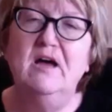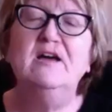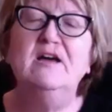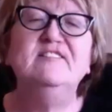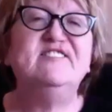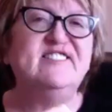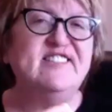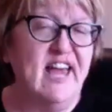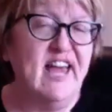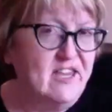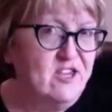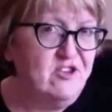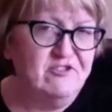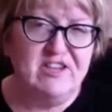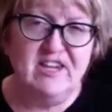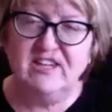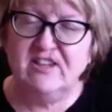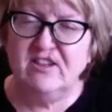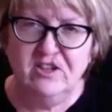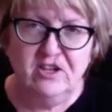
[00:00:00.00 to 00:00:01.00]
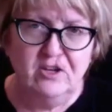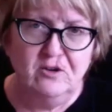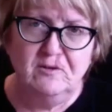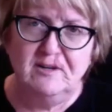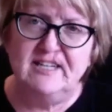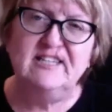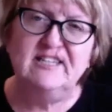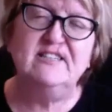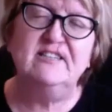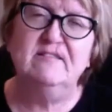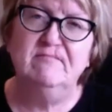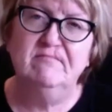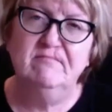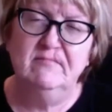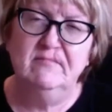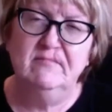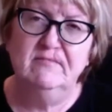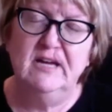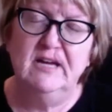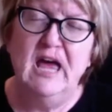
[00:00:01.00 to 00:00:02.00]
say you didn't do it.
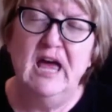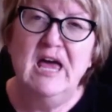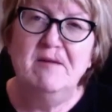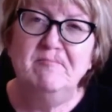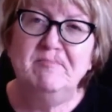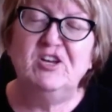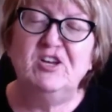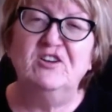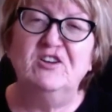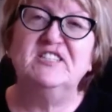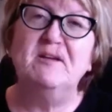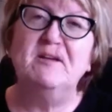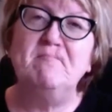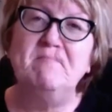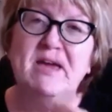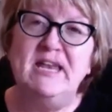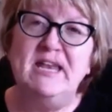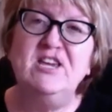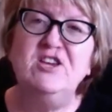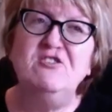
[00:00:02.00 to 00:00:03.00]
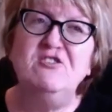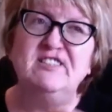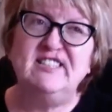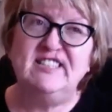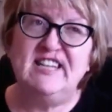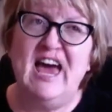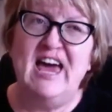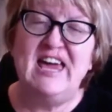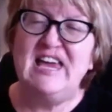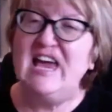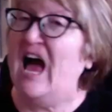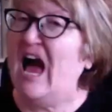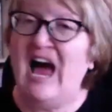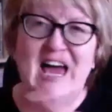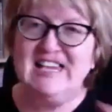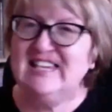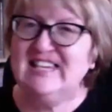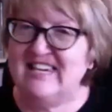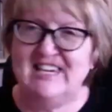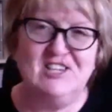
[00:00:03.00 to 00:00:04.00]
Because the minute you say,
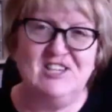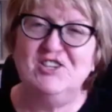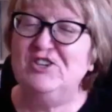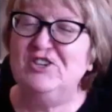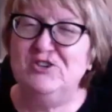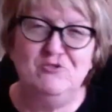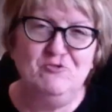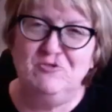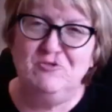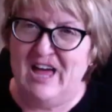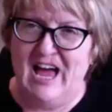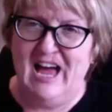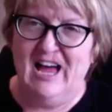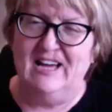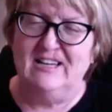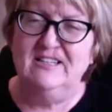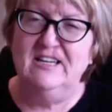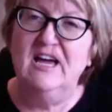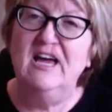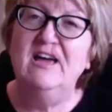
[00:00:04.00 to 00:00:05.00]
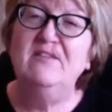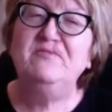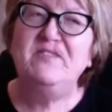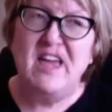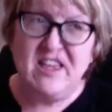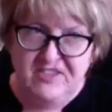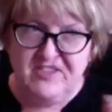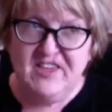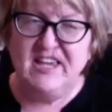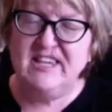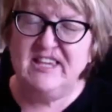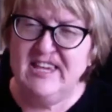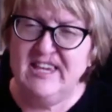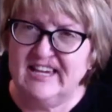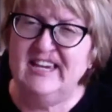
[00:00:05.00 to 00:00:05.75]
I didn't do that, they think you're